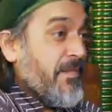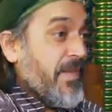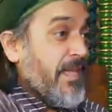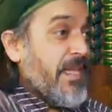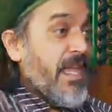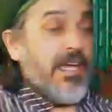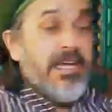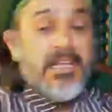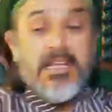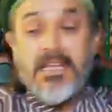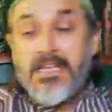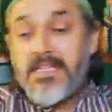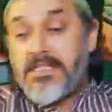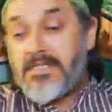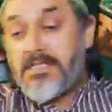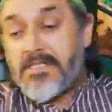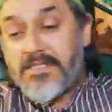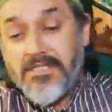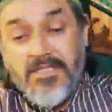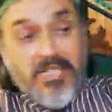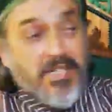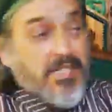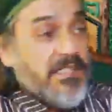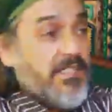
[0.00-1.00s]
Yani he's
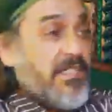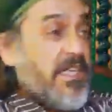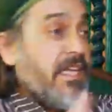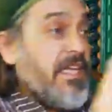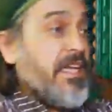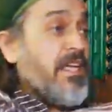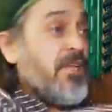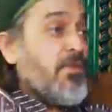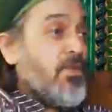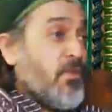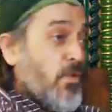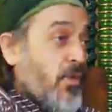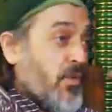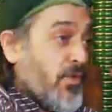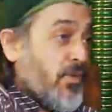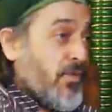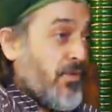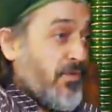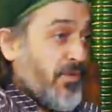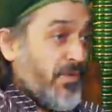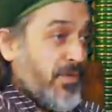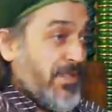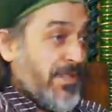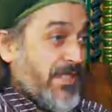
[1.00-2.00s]
just taking the water
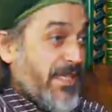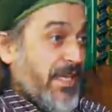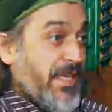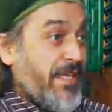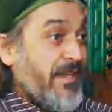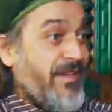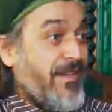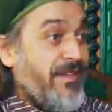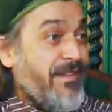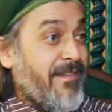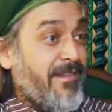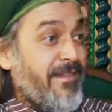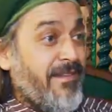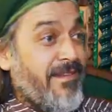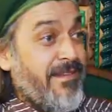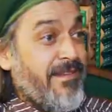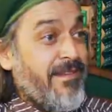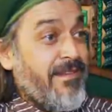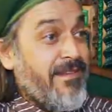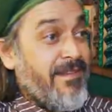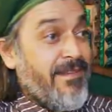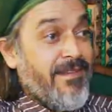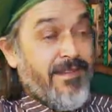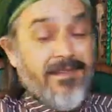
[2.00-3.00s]
for the second hand.
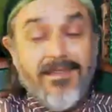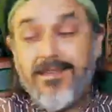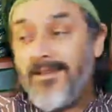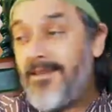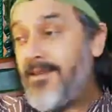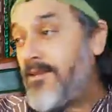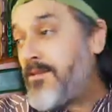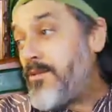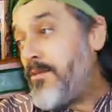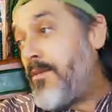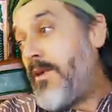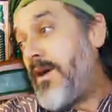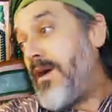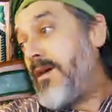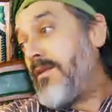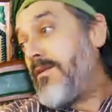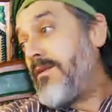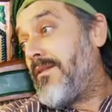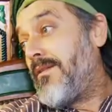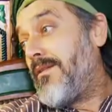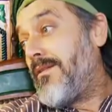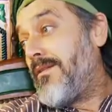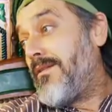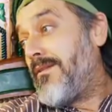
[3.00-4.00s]

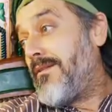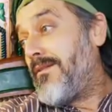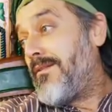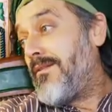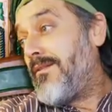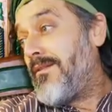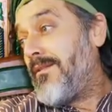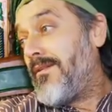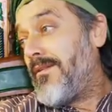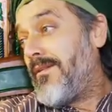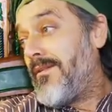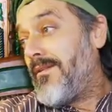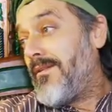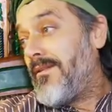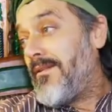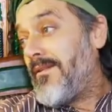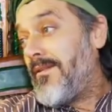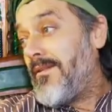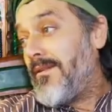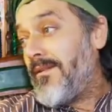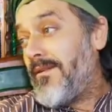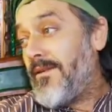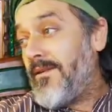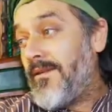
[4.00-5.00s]
Subhanallah.
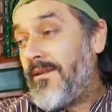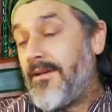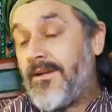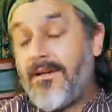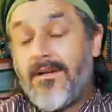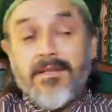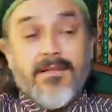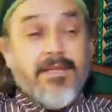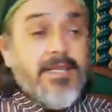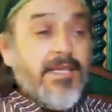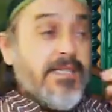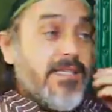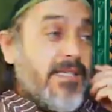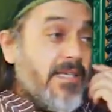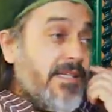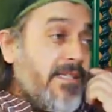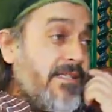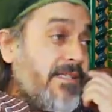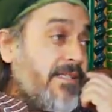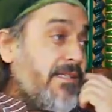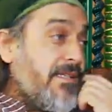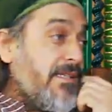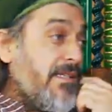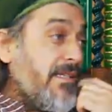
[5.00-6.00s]
This
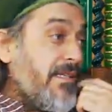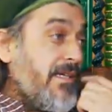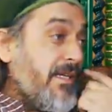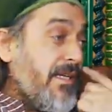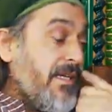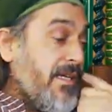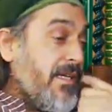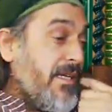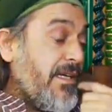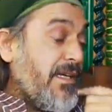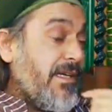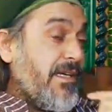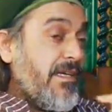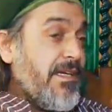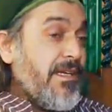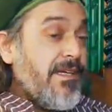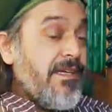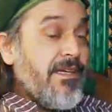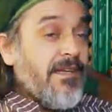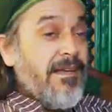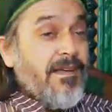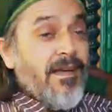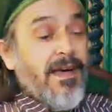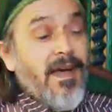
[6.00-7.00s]
is
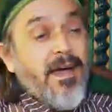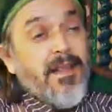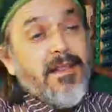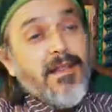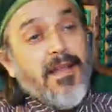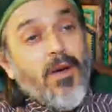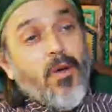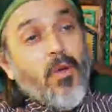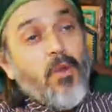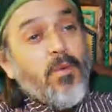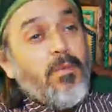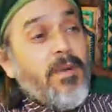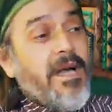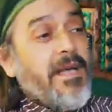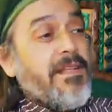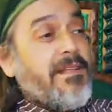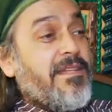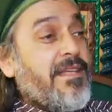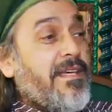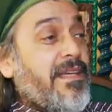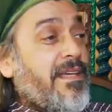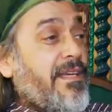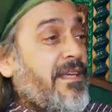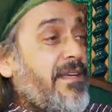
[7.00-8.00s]
Allah
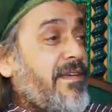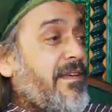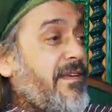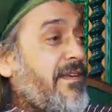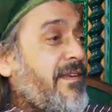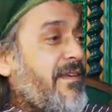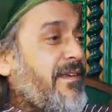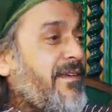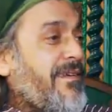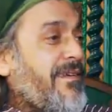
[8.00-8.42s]
Almighty.